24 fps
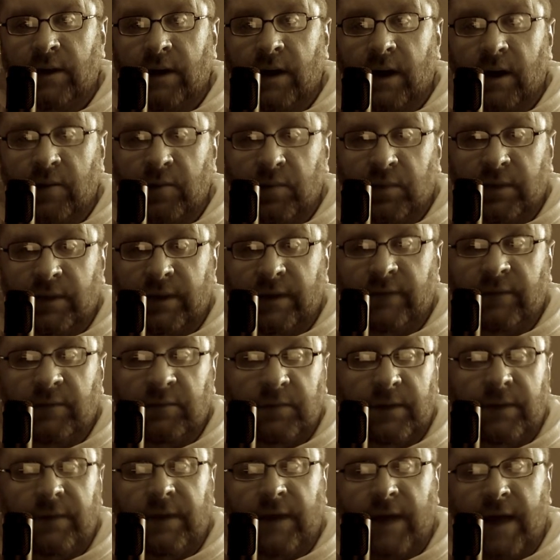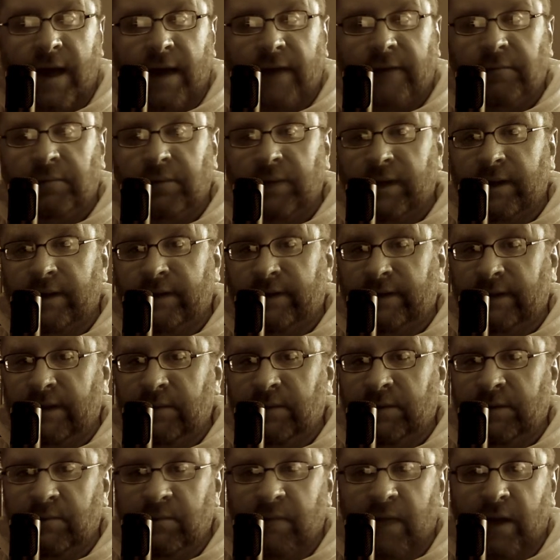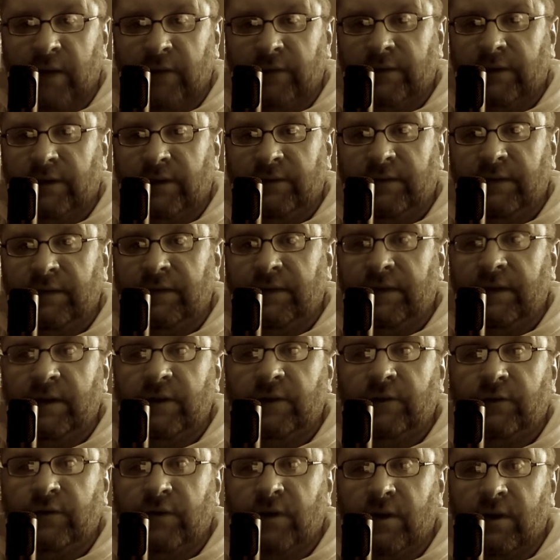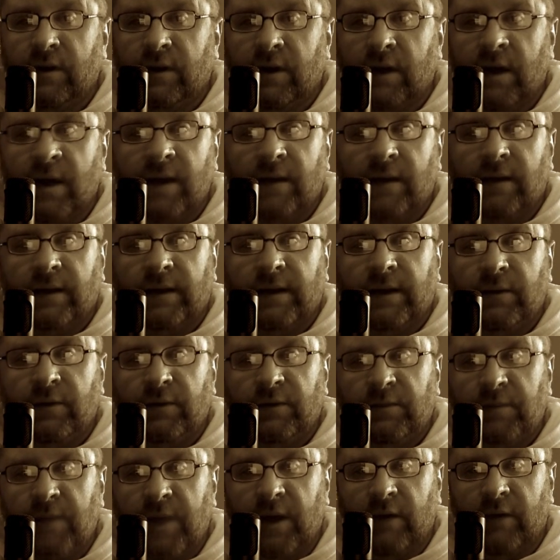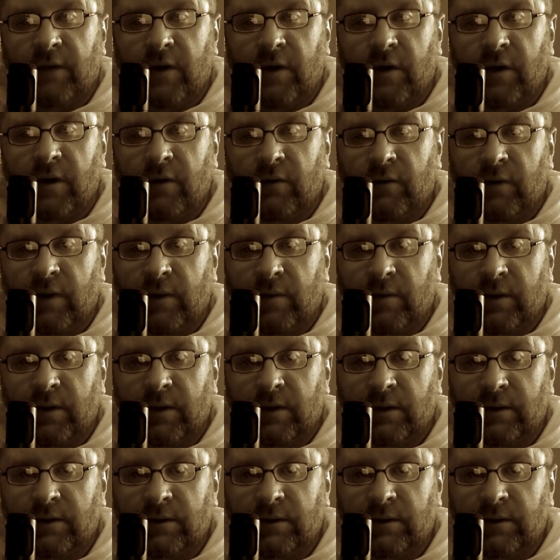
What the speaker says: Unbelievably, the axe blade seemed to bounce off the thin trunk like it was made of hard rubber.